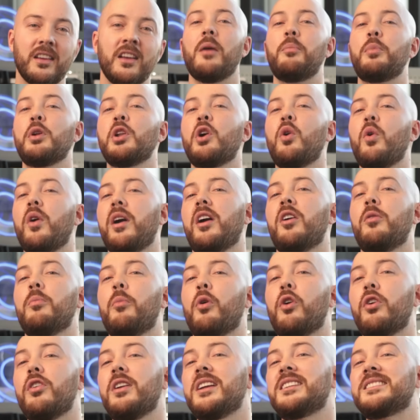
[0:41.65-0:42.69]
the Apollo
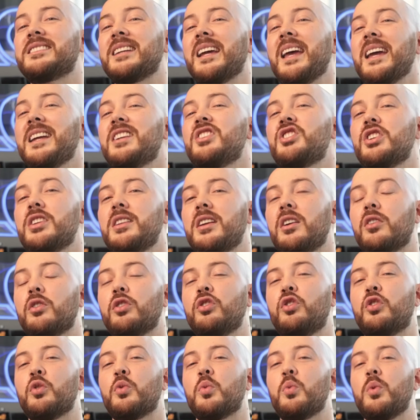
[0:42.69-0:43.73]
Airborne is
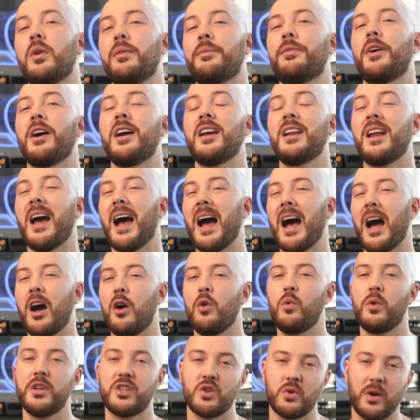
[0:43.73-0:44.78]
engineered to refine
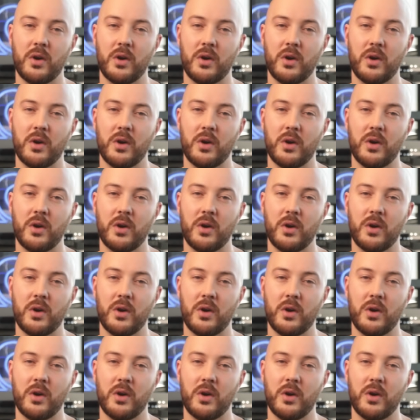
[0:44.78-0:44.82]
how we